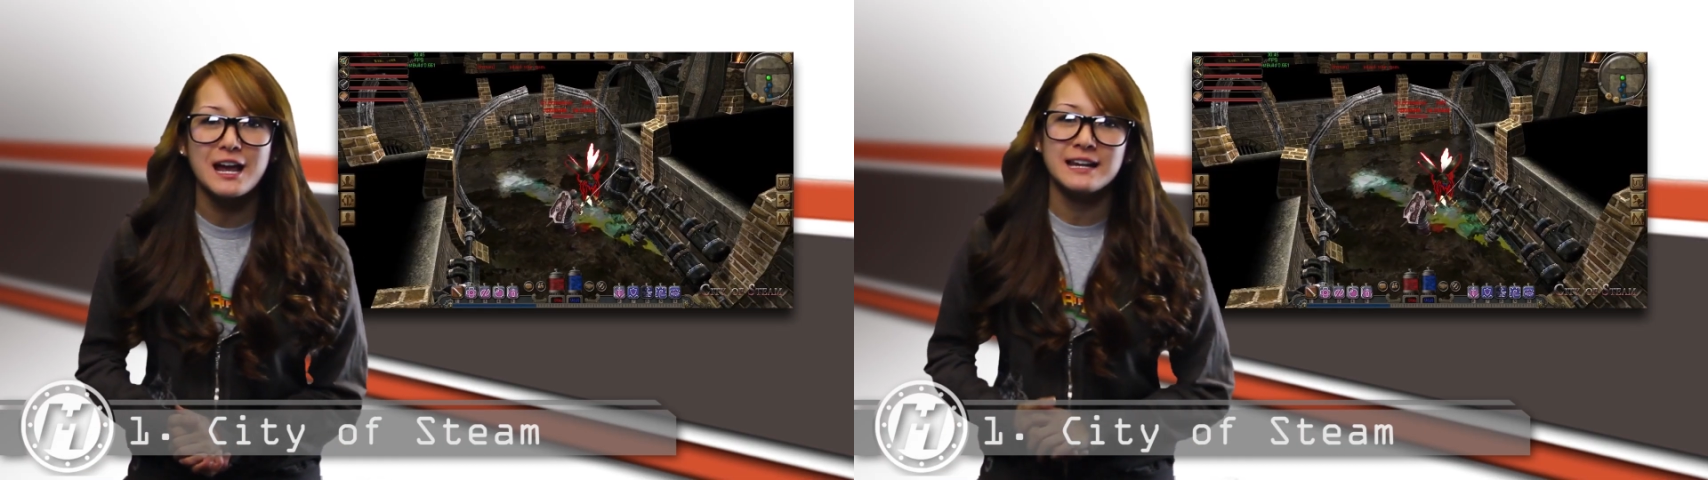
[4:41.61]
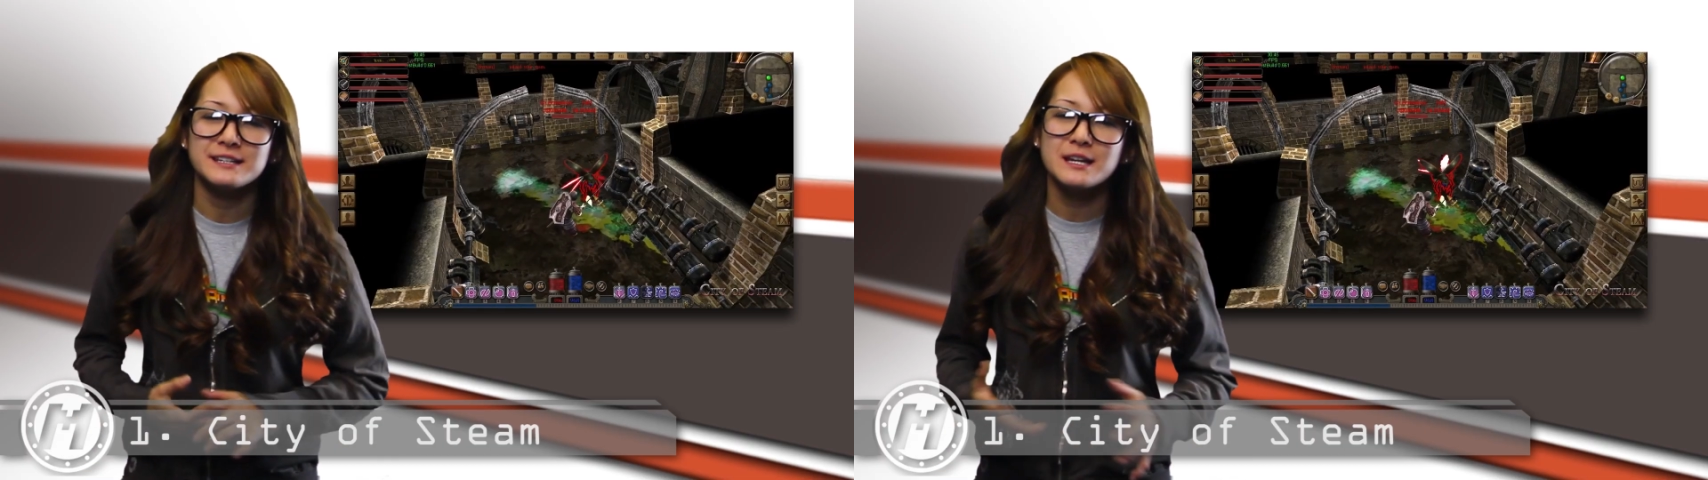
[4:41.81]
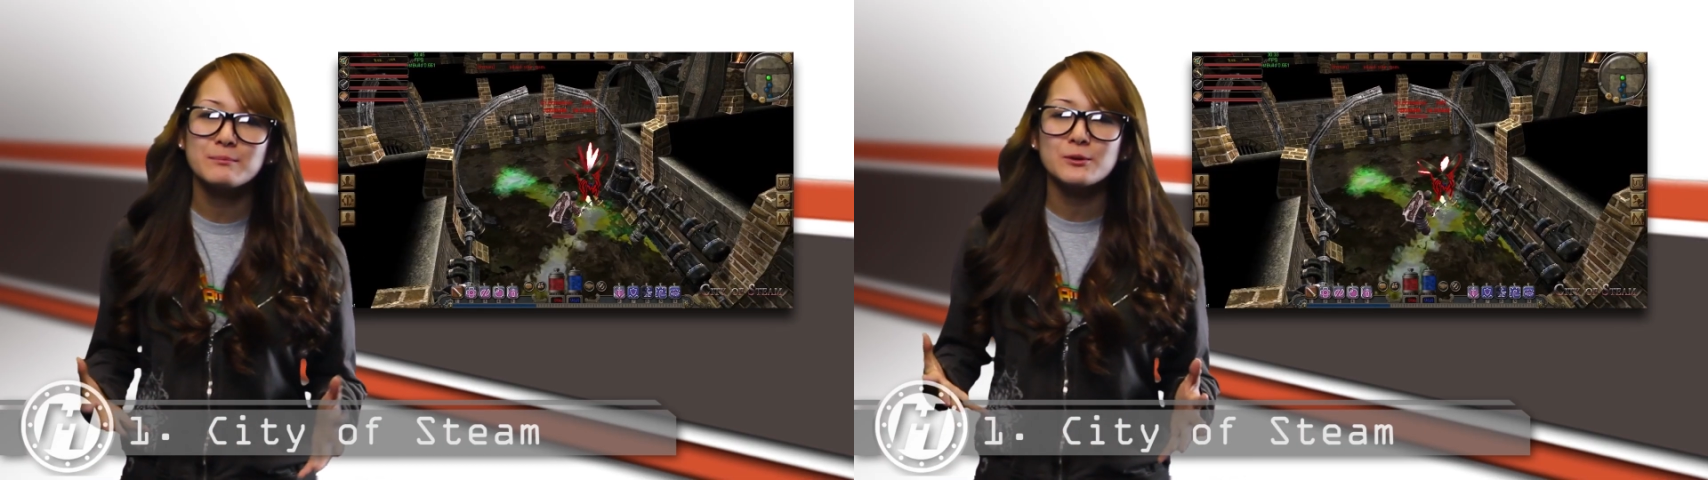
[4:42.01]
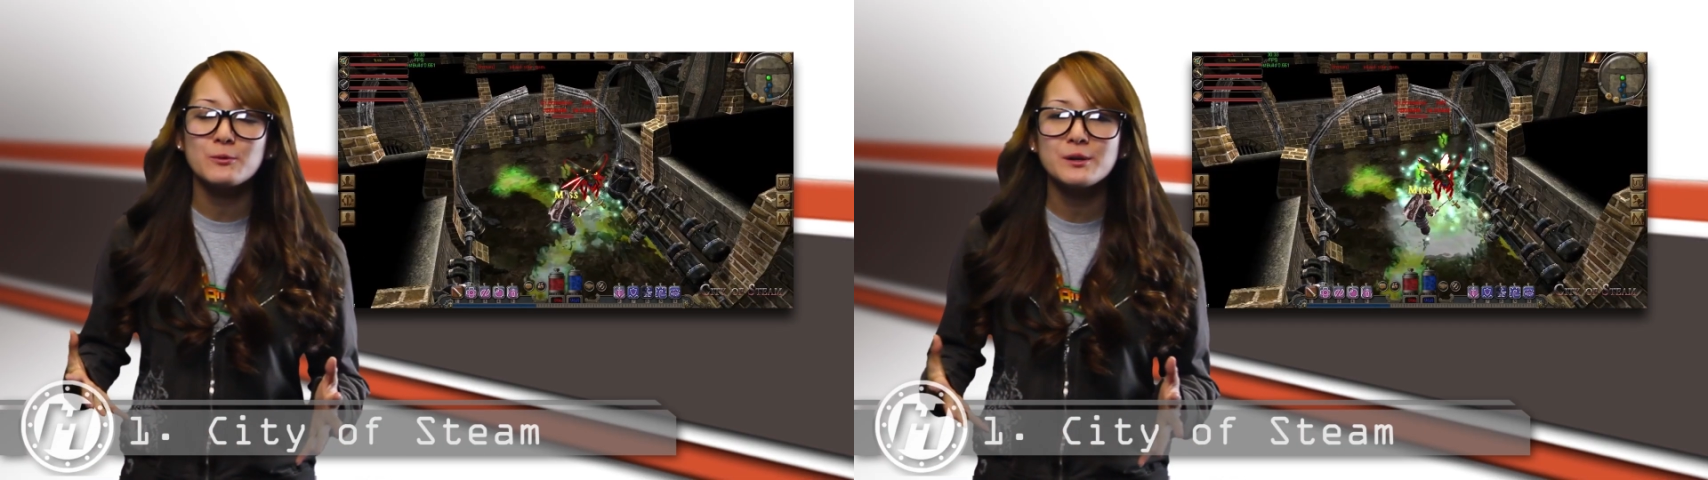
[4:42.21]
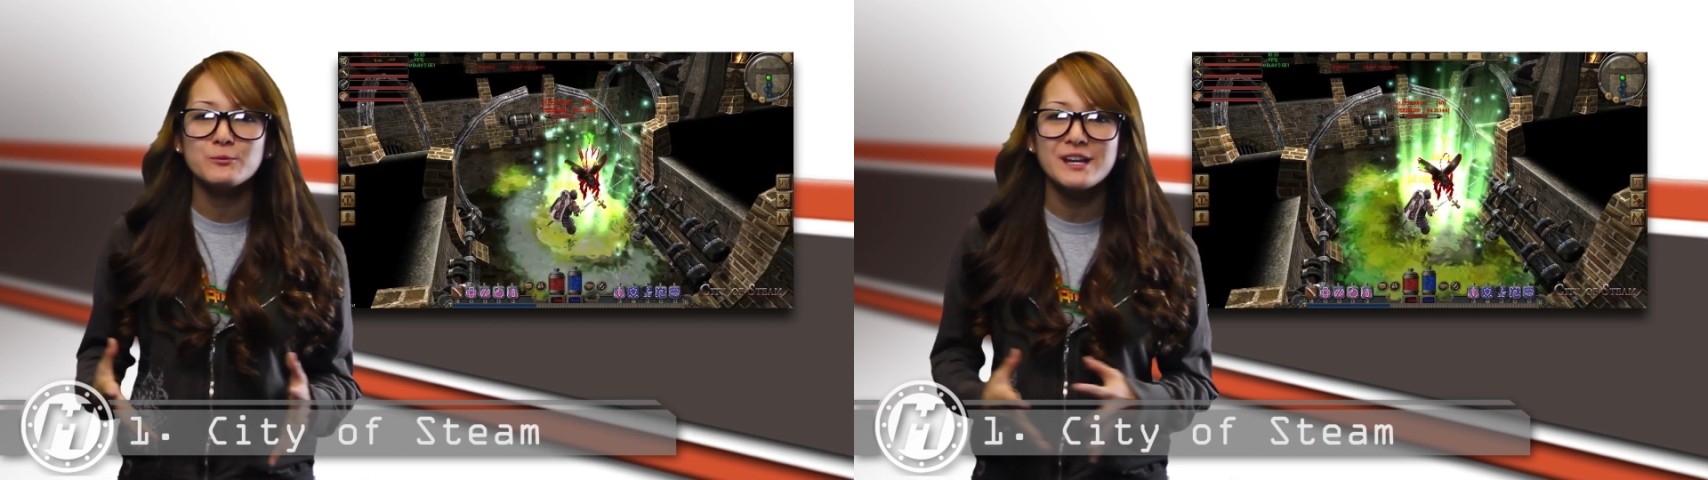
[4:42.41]
at number
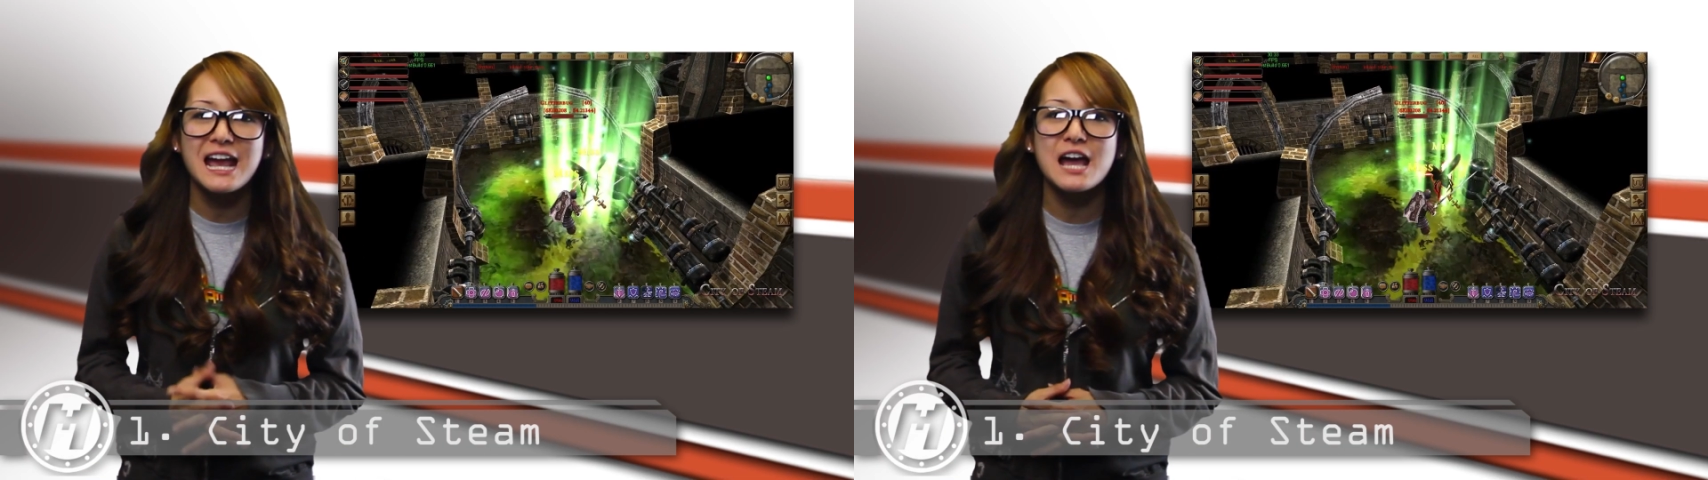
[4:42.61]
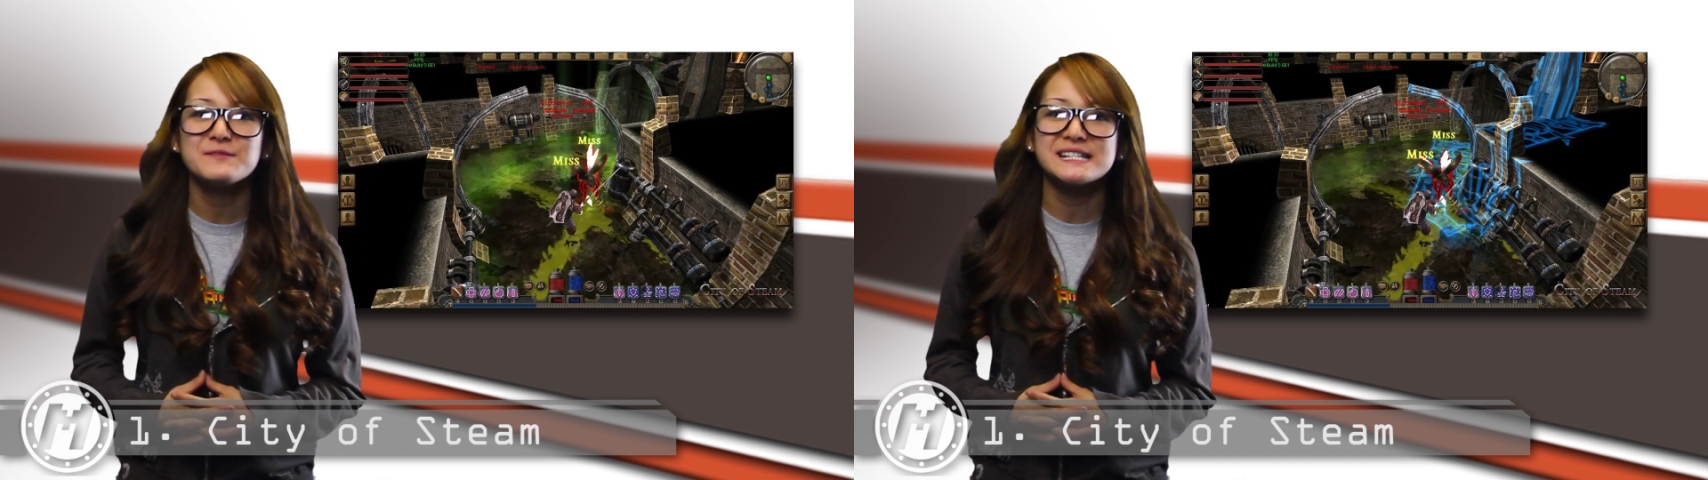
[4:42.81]
one we have